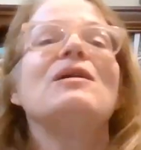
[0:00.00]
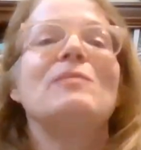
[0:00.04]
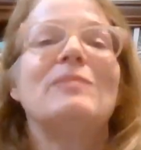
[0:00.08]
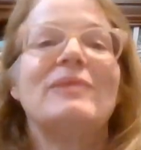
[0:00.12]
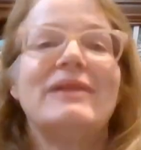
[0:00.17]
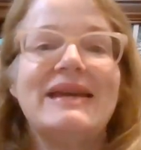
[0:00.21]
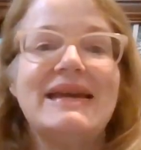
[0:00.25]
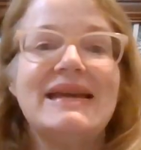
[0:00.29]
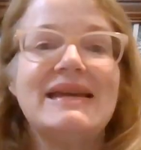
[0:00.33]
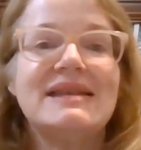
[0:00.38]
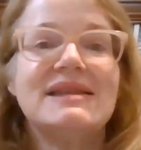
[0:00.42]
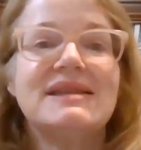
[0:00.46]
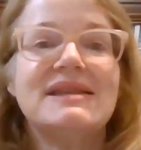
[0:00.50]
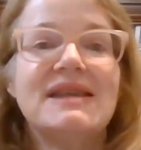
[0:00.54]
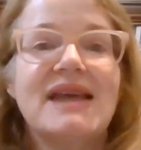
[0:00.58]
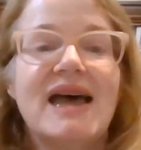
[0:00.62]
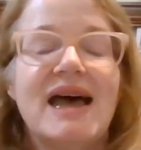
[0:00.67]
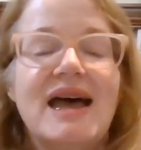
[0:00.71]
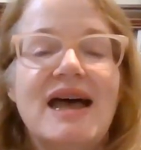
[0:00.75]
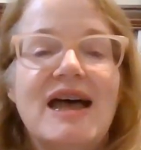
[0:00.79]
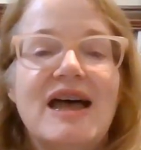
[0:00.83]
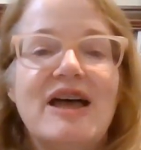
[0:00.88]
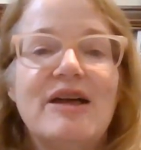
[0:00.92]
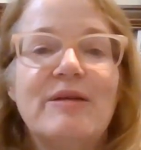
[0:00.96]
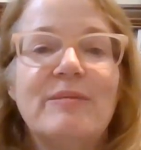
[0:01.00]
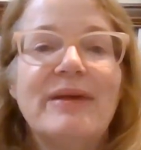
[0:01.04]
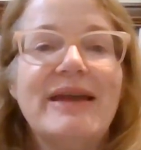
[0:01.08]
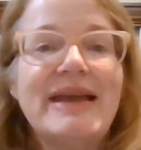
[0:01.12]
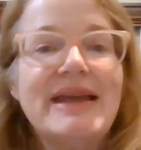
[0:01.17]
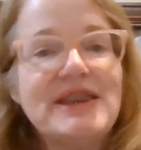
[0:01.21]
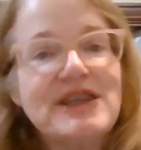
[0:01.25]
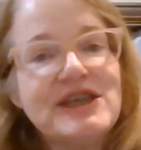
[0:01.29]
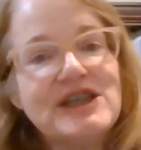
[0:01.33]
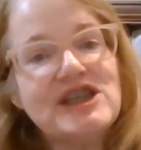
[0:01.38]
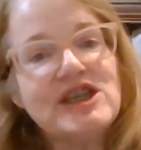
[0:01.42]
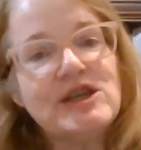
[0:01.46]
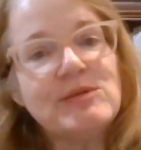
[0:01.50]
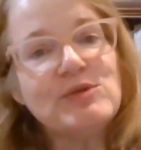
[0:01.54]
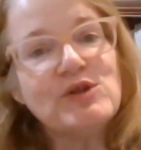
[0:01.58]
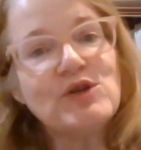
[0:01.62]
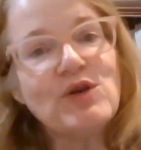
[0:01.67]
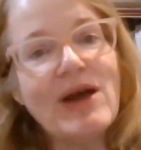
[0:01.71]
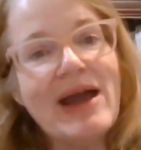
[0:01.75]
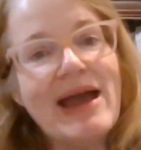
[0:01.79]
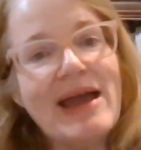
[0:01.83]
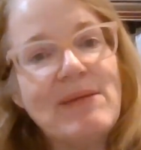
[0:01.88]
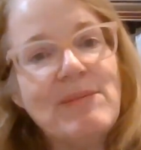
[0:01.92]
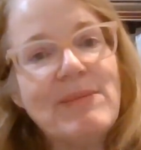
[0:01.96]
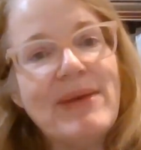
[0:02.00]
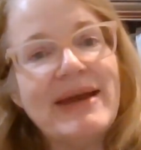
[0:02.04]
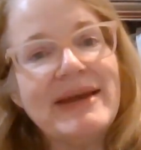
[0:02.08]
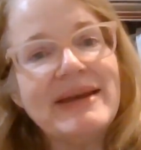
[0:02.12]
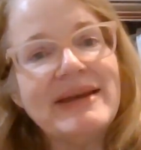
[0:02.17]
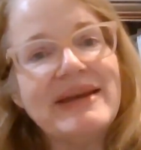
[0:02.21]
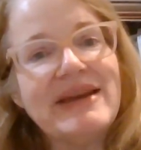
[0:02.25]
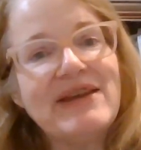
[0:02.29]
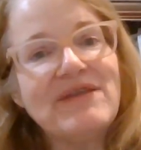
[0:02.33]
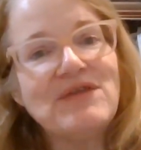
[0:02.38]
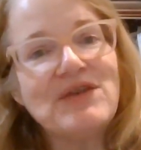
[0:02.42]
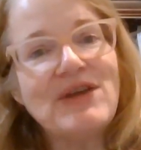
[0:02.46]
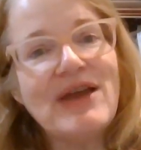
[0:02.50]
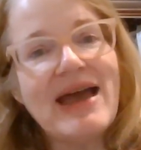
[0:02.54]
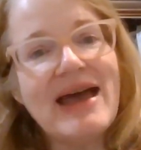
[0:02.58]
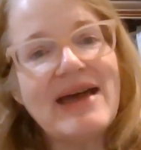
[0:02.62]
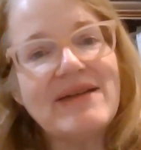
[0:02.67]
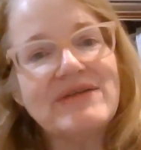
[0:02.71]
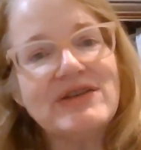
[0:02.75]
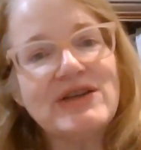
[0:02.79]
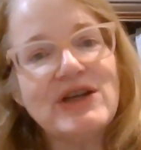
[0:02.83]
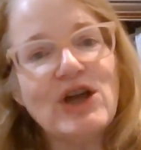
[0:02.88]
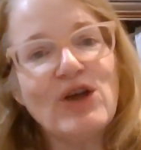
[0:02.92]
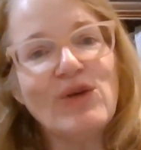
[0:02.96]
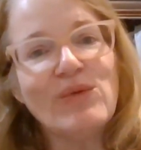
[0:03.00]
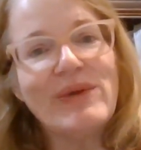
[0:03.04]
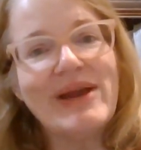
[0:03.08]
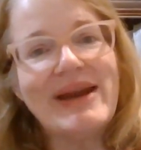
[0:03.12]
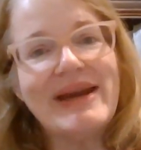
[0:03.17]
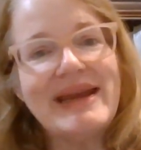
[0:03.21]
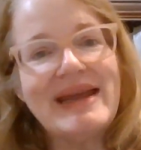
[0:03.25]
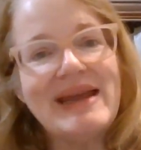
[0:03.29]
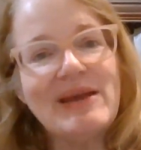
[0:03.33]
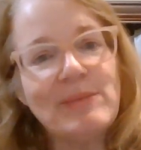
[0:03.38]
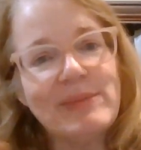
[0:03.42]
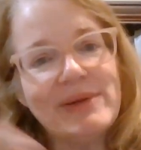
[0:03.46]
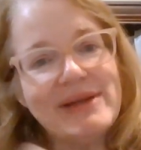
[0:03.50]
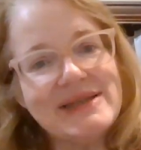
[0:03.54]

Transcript: Please hit the subscribe button if you haven't already.